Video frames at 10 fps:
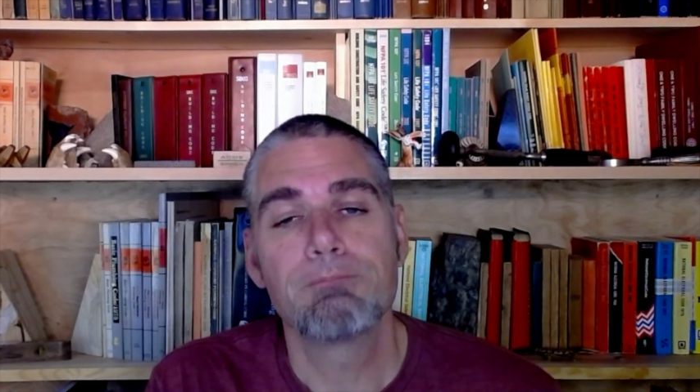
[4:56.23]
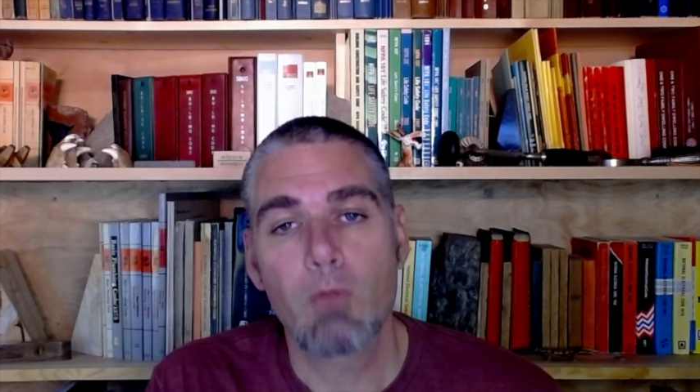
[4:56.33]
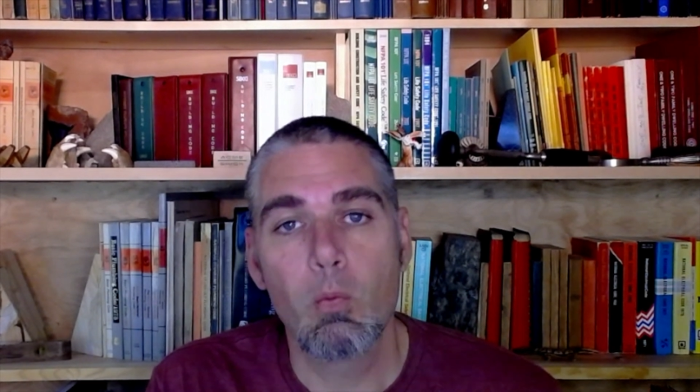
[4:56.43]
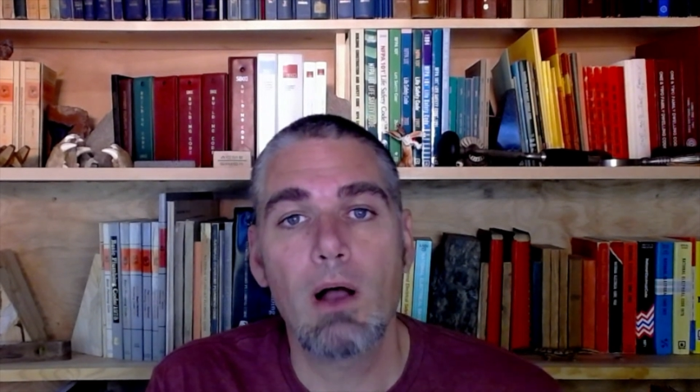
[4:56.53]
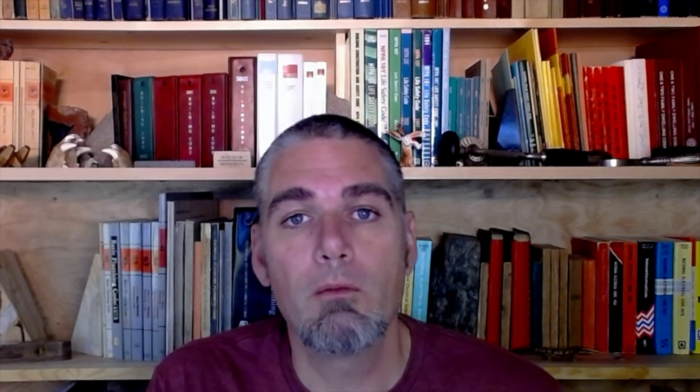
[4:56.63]

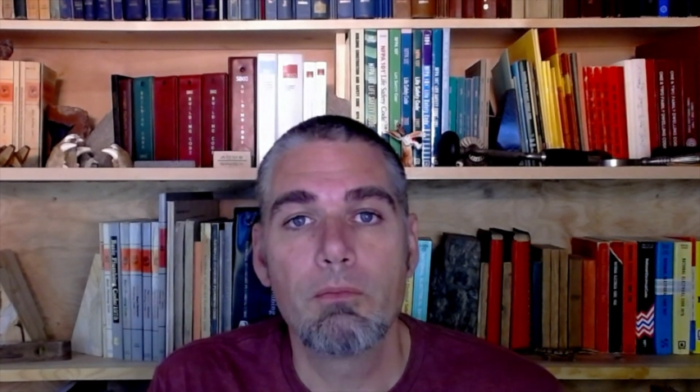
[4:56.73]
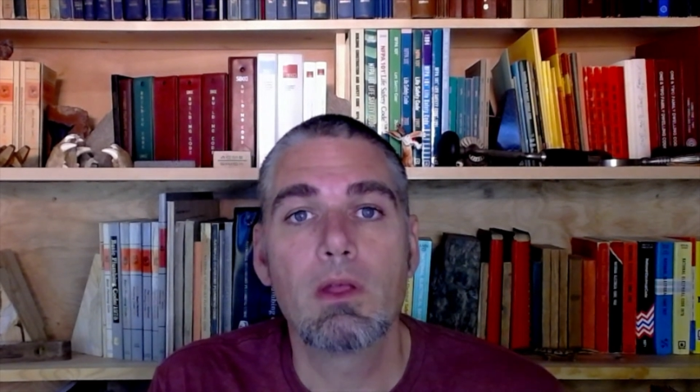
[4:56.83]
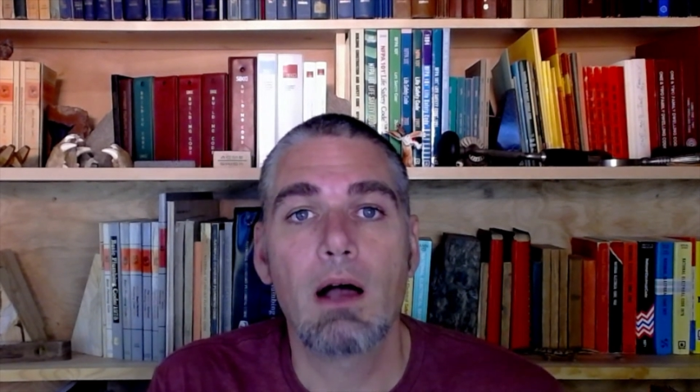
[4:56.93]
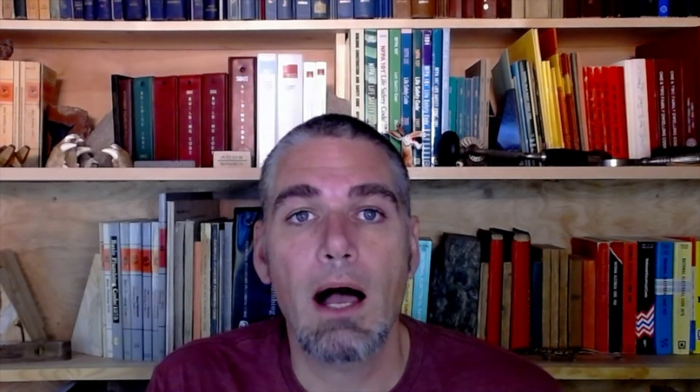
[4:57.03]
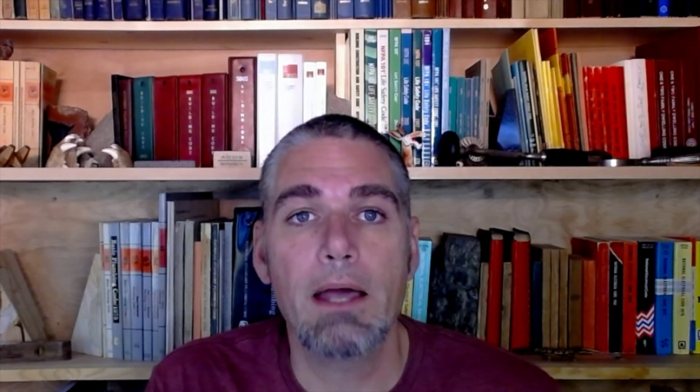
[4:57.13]
well,
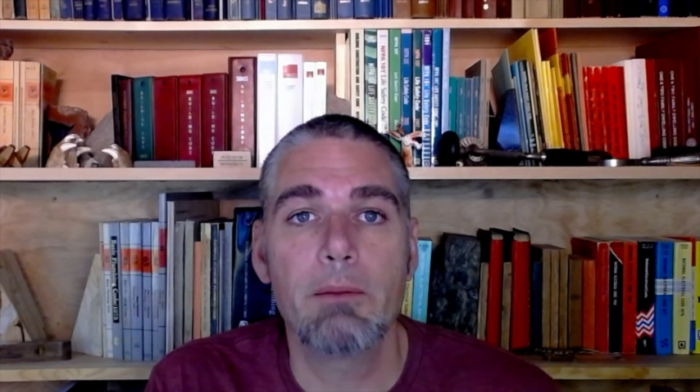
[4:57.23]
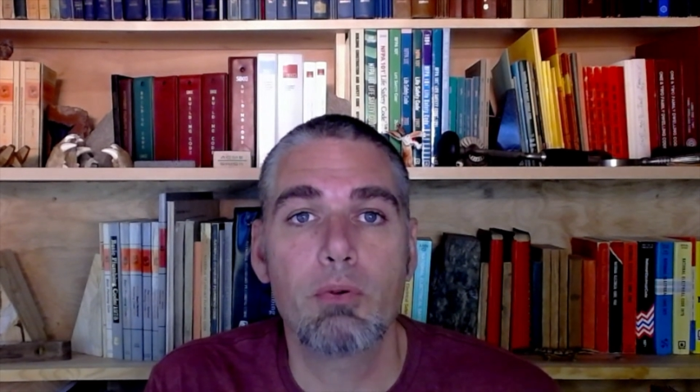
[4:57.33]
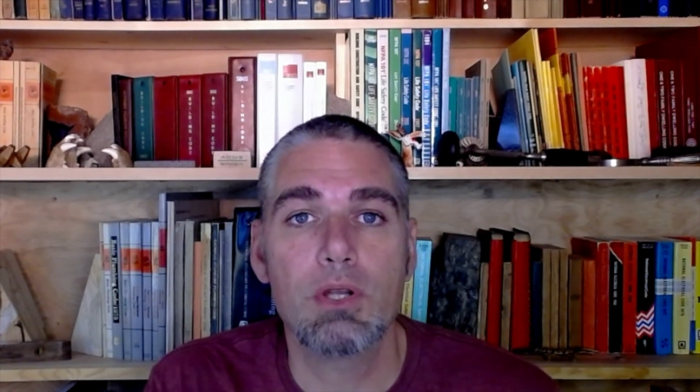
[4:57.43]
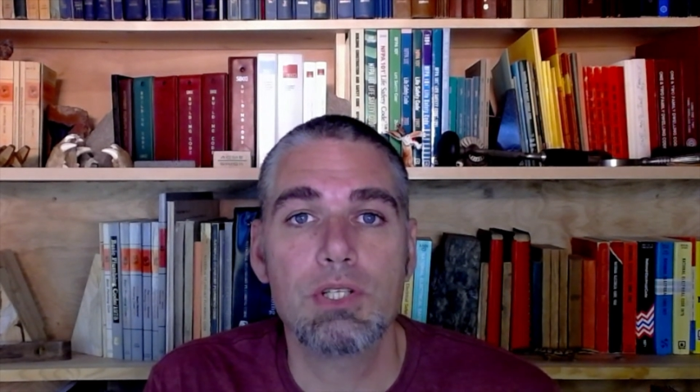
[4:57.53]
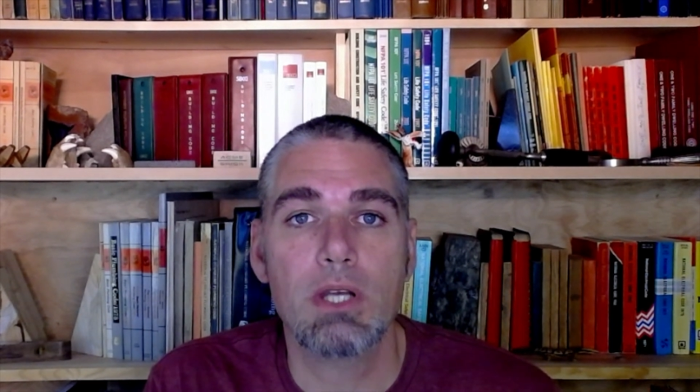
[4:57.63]
I'd
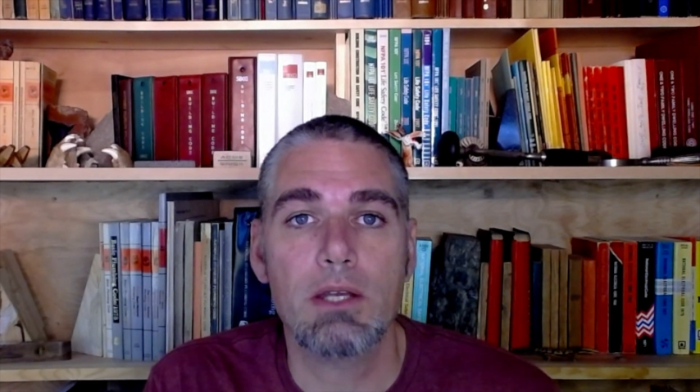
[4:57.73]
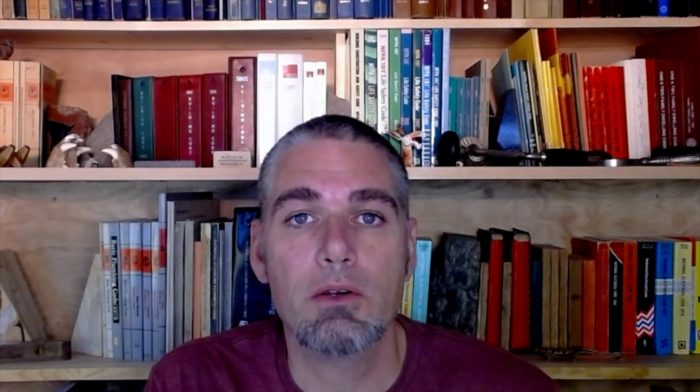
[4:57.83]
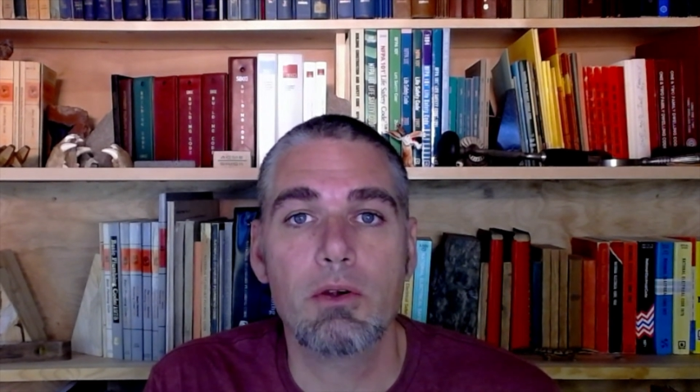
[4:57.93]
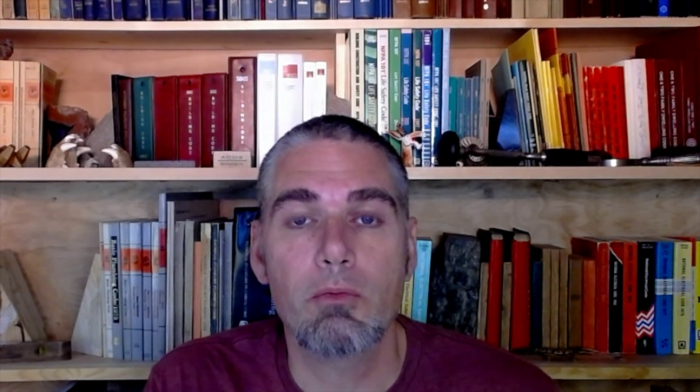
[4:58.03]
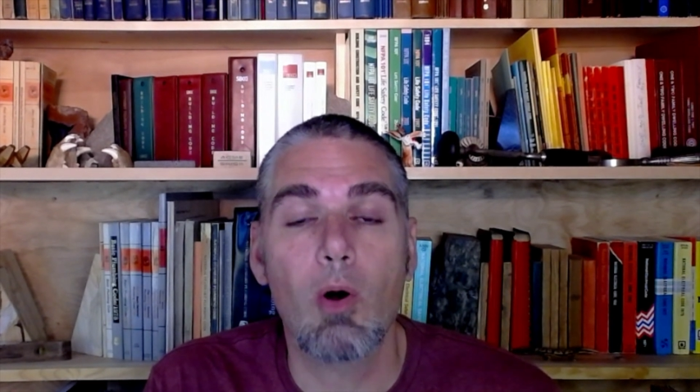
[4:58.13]
appreciate
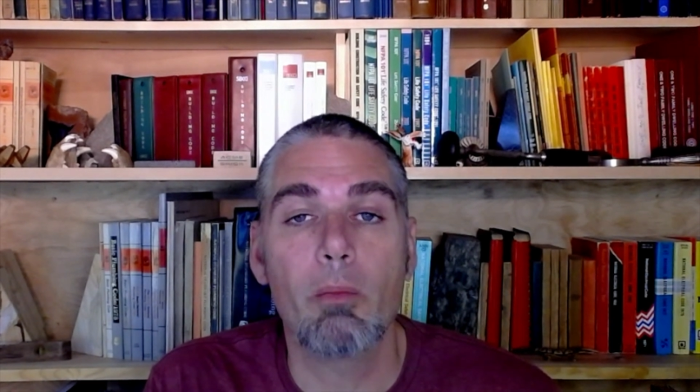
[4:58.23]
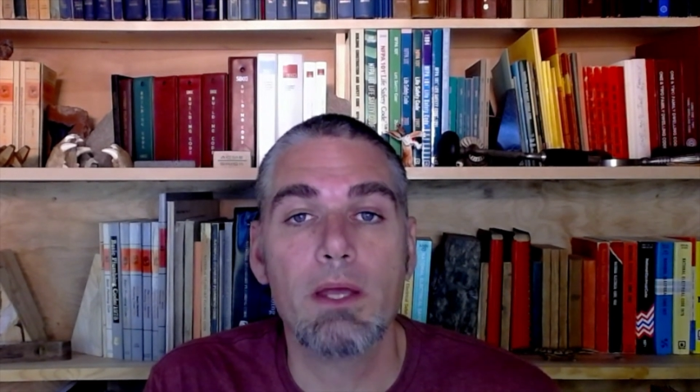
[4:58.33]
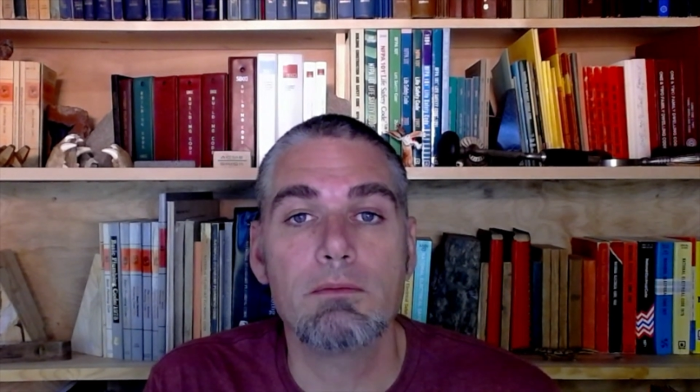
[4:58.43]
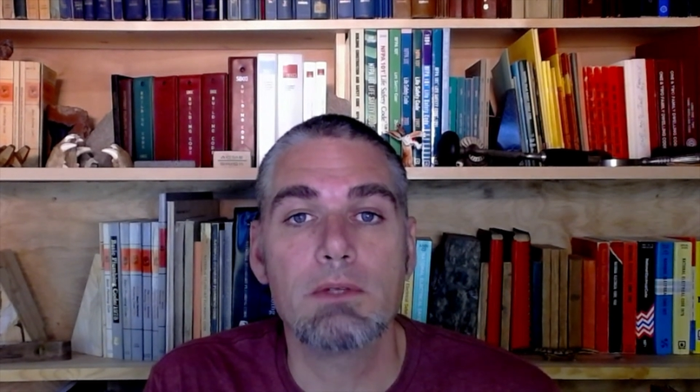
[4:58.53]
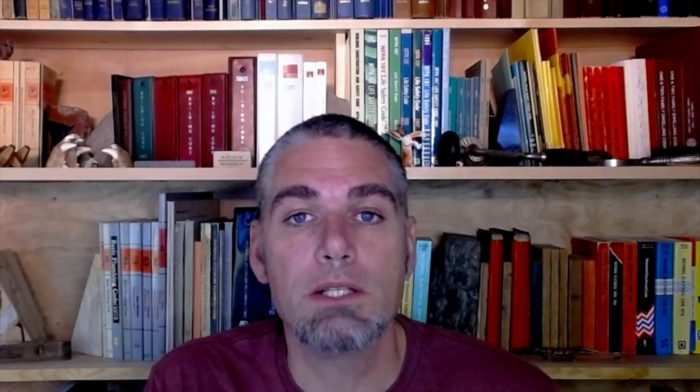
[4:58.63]
your enrollment
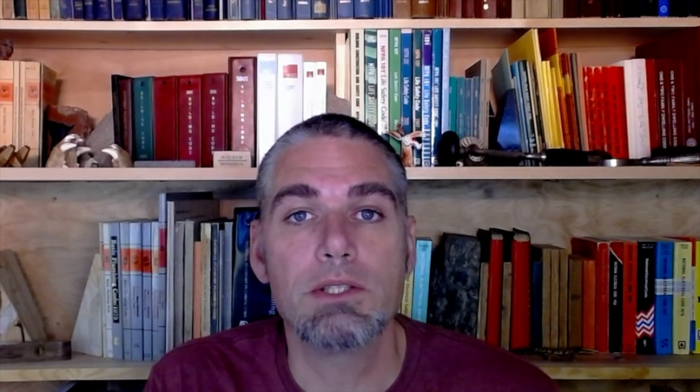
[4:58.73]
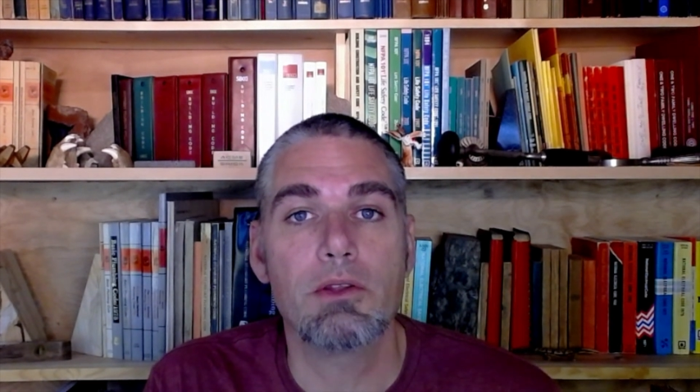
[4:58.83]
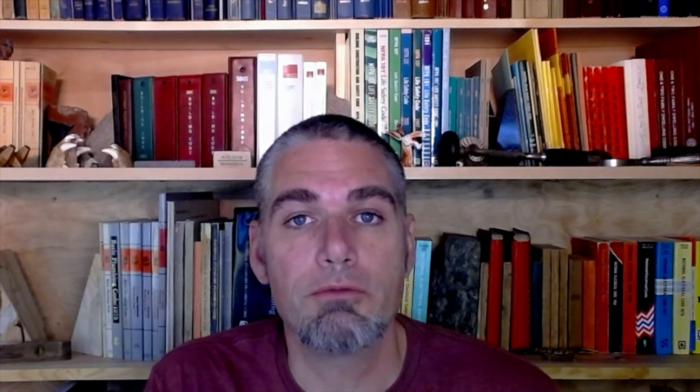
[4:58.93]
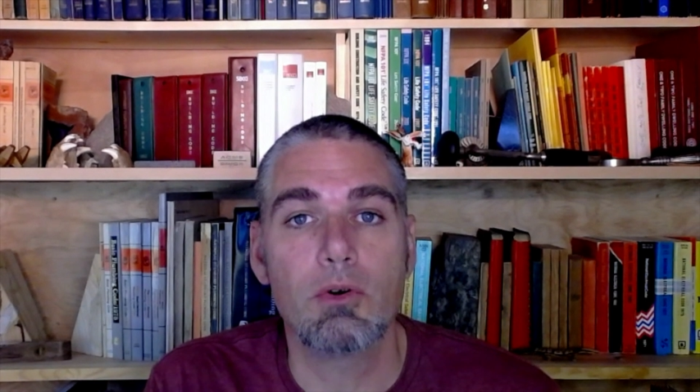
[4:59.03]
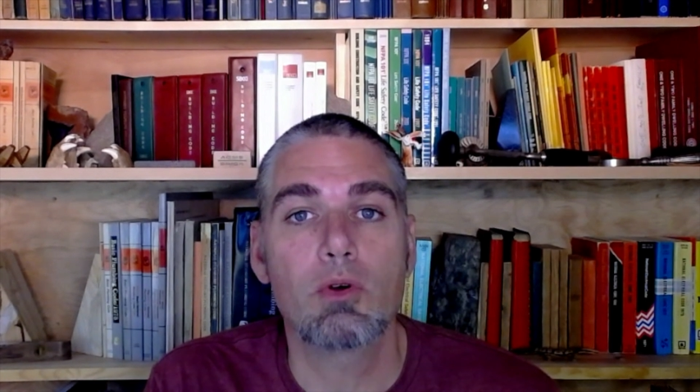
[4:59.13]
into the
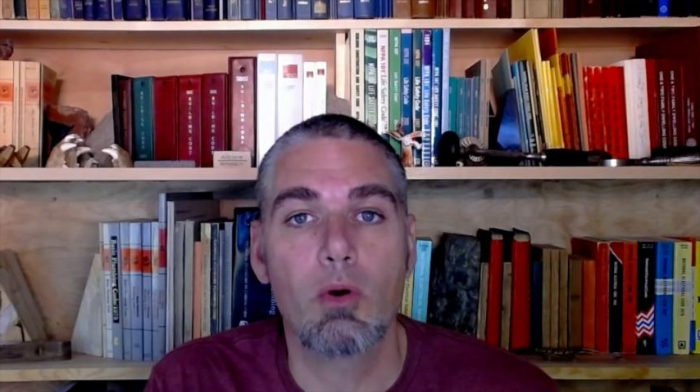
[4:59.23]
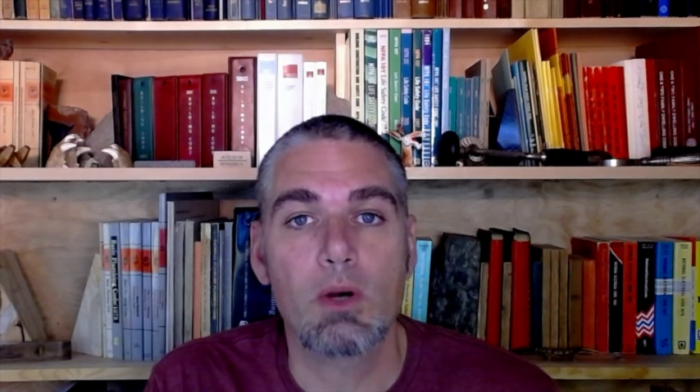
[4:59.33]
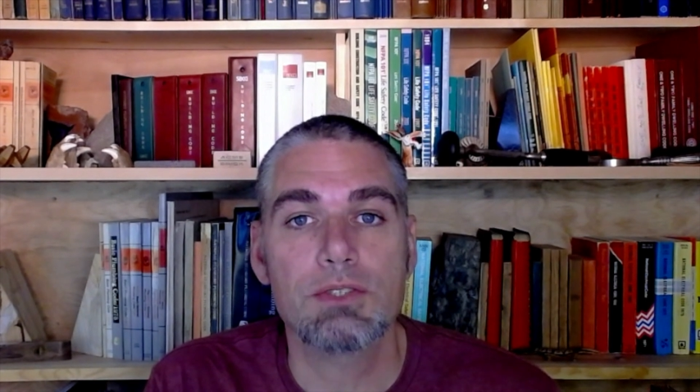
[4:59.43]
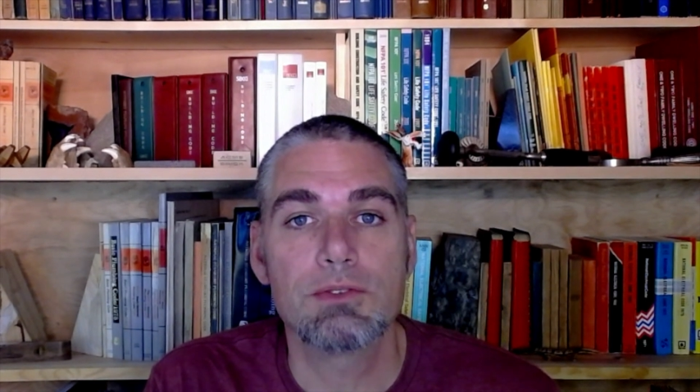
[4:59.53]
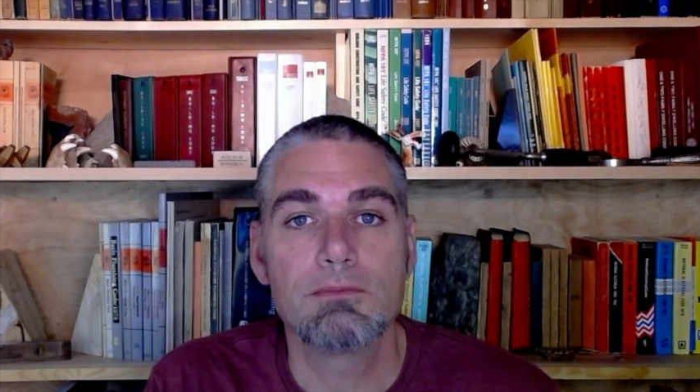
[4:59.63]
full
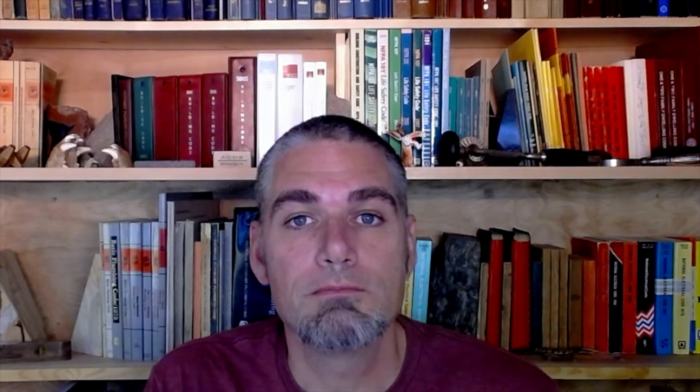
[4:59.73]
course.